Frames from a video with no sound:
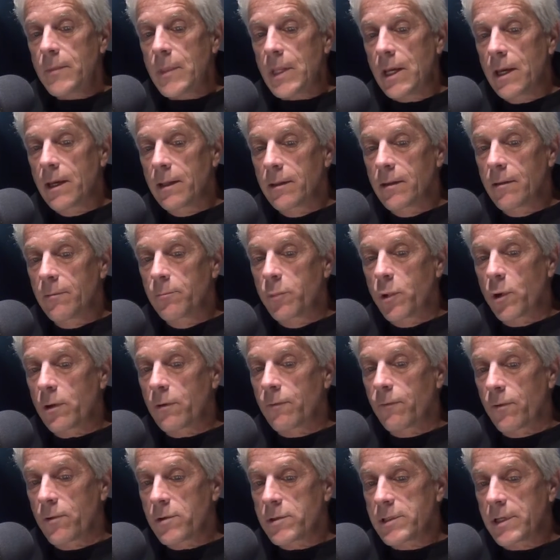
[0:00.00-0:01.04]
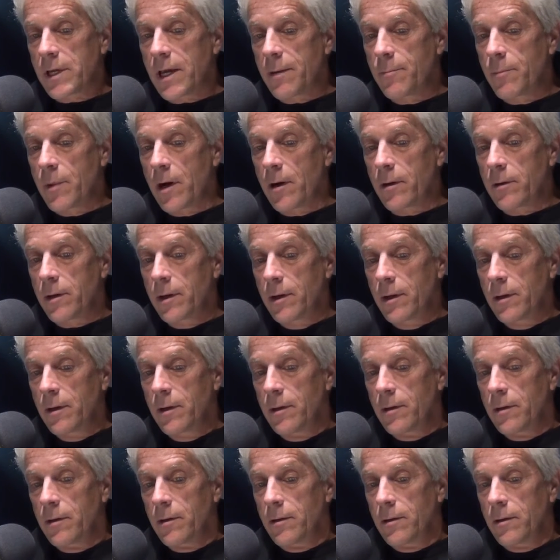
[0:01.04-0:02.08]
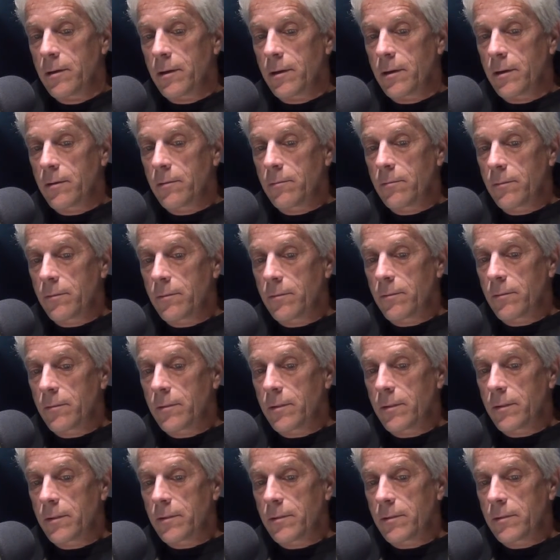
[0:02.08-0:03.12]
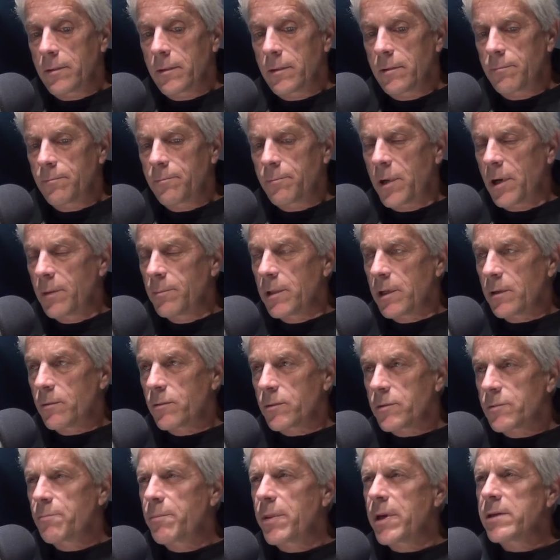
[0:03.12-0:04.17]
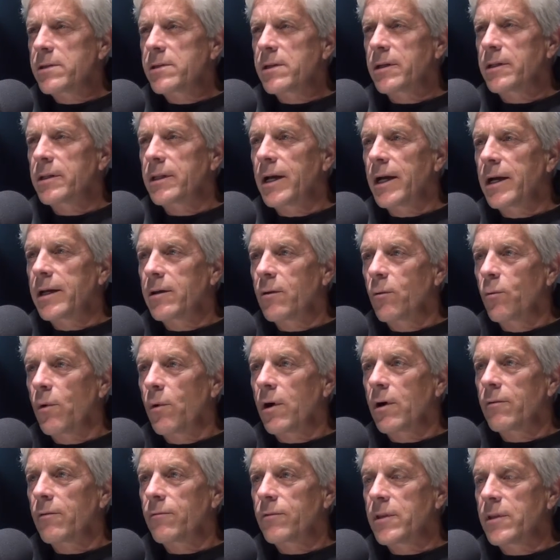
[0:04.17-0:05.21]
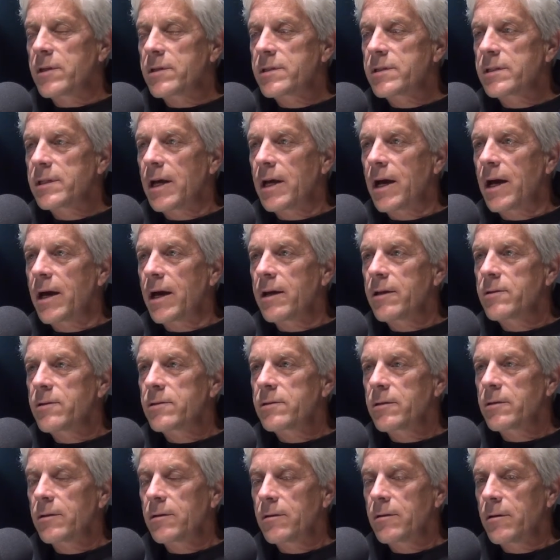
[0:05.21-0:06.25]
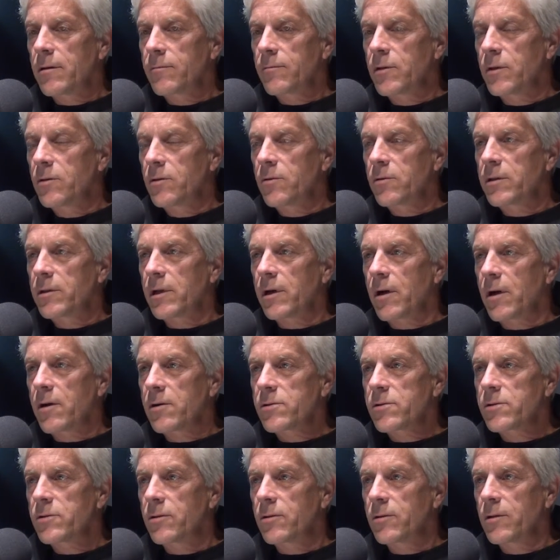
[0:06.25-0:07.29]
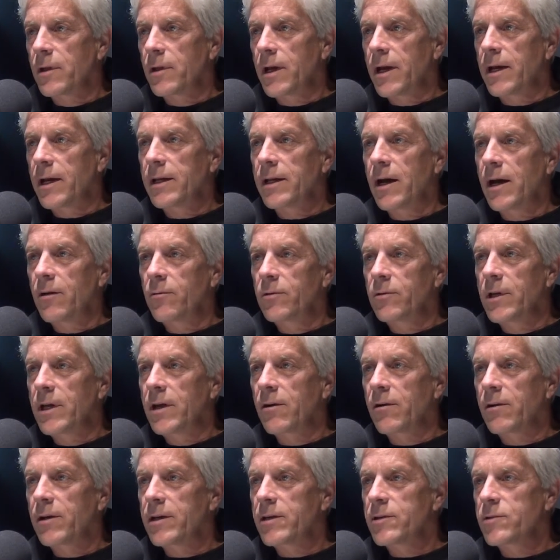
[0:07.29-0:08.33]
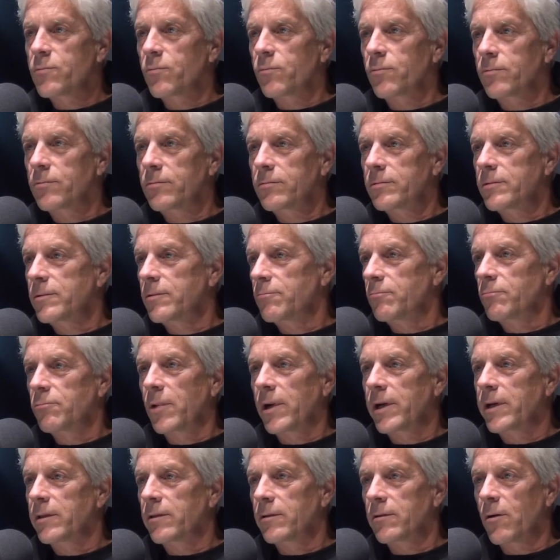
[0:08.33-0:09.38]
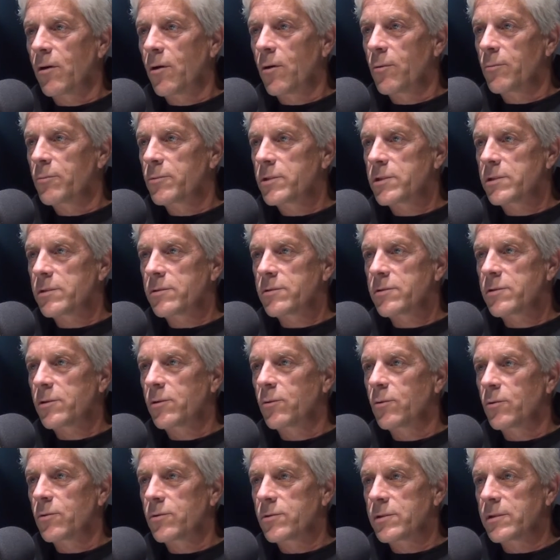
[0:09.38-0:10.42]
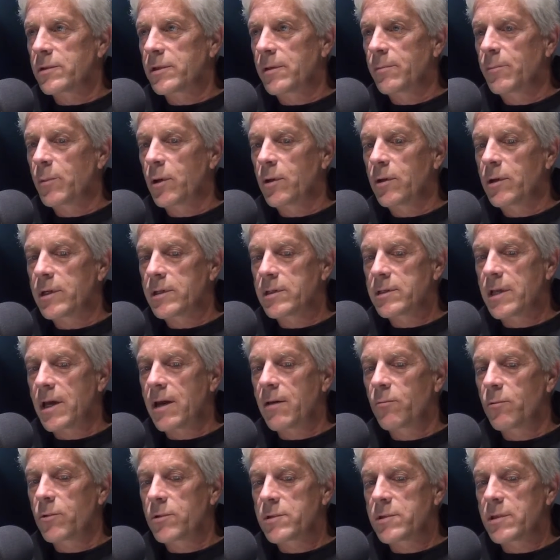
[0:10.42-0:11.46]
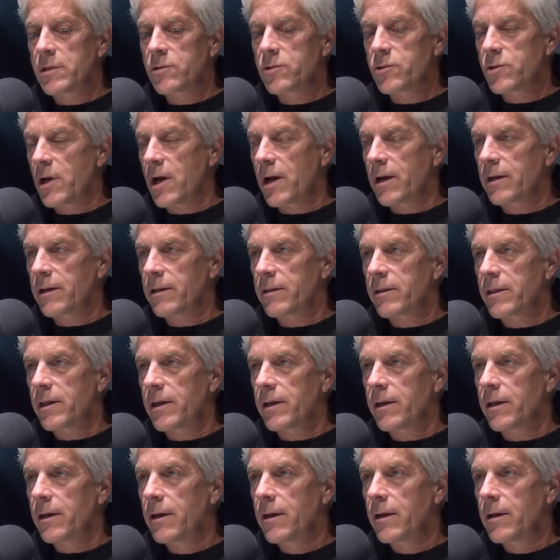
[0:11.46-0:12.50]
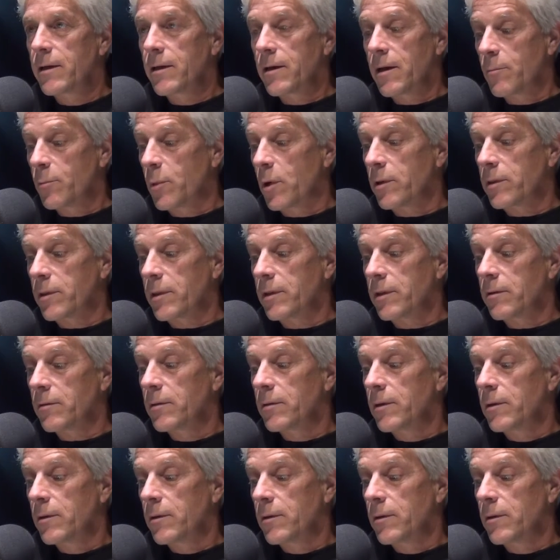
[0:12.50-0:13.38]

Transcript: and the book first came out, the public was basically unaware of the size of the nuclear arsenal and how near it is to regular homes and schools and communities. That was the shocking thing about the